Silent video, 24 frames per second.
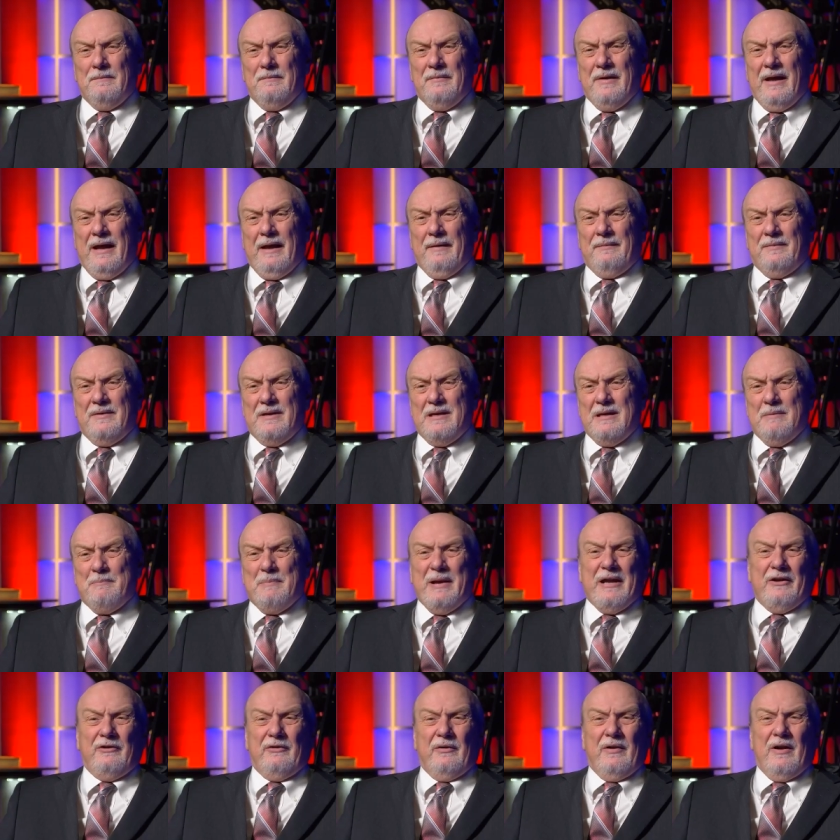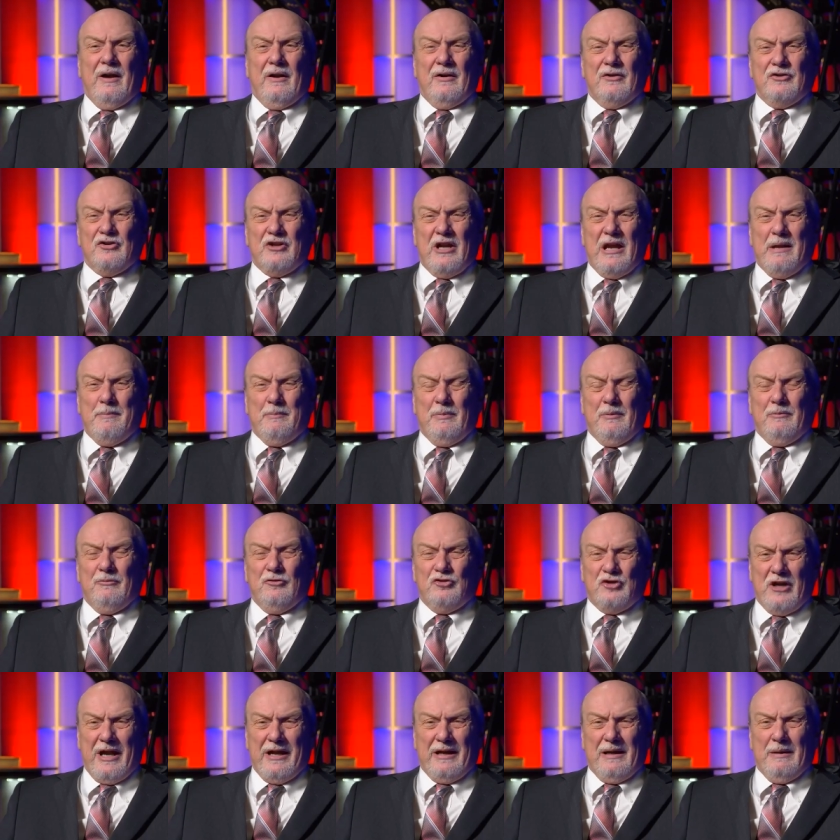that the patriarch
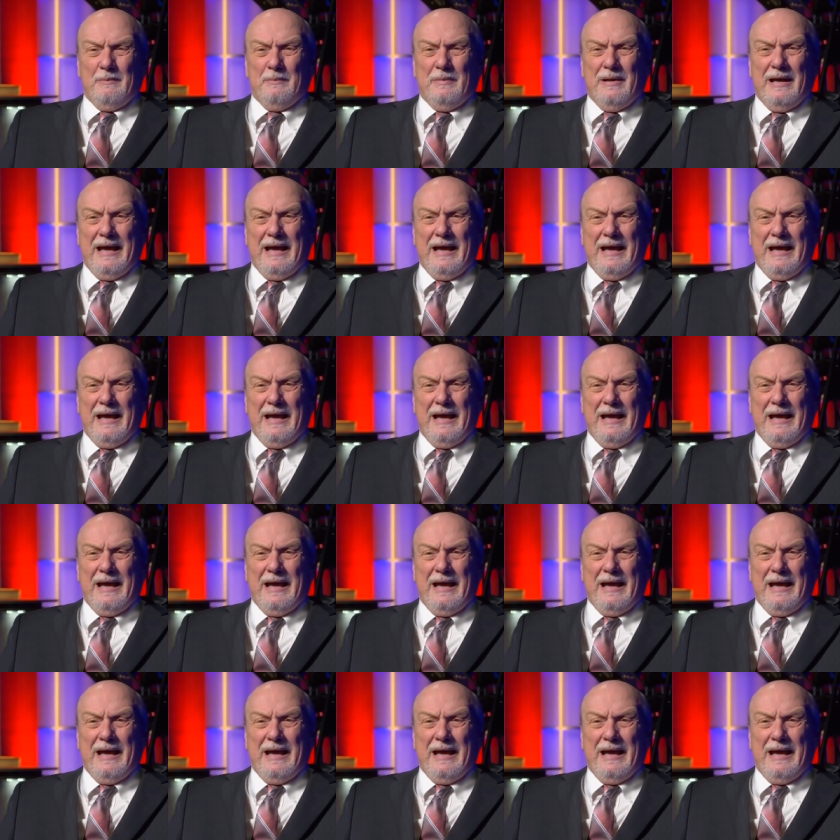Jacob